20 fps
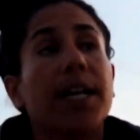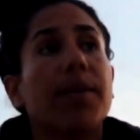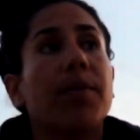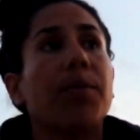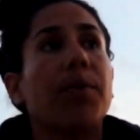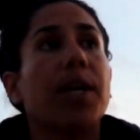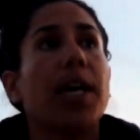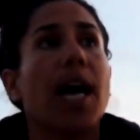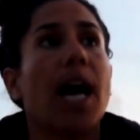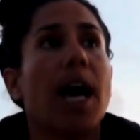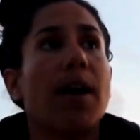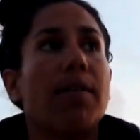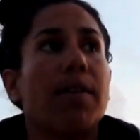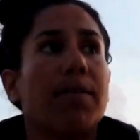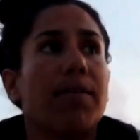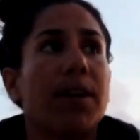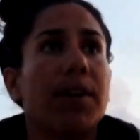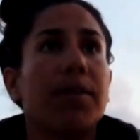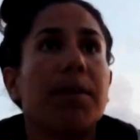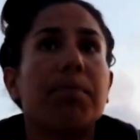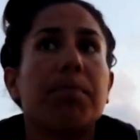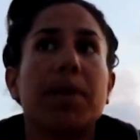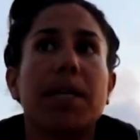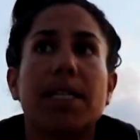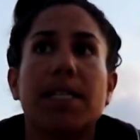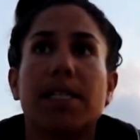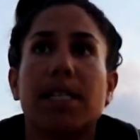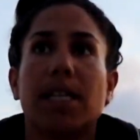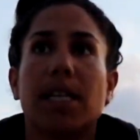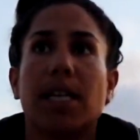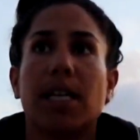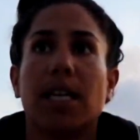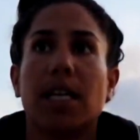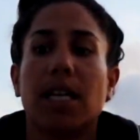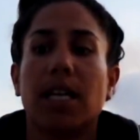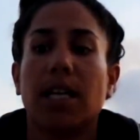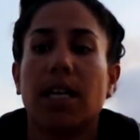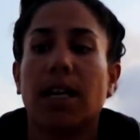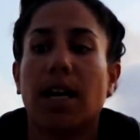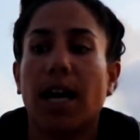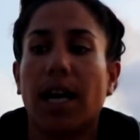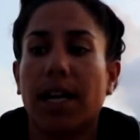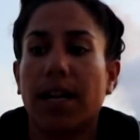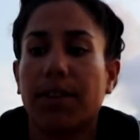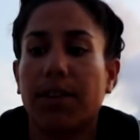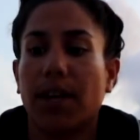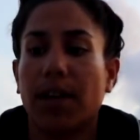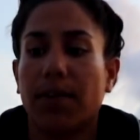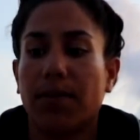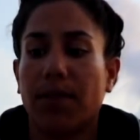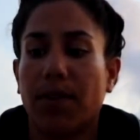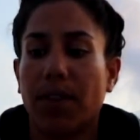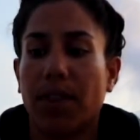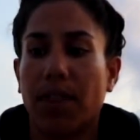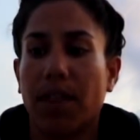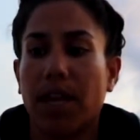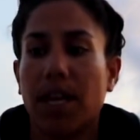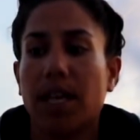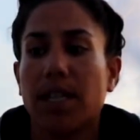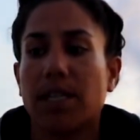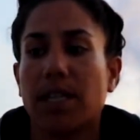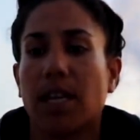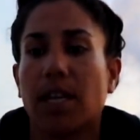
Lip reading: We have a very busy calendar for this,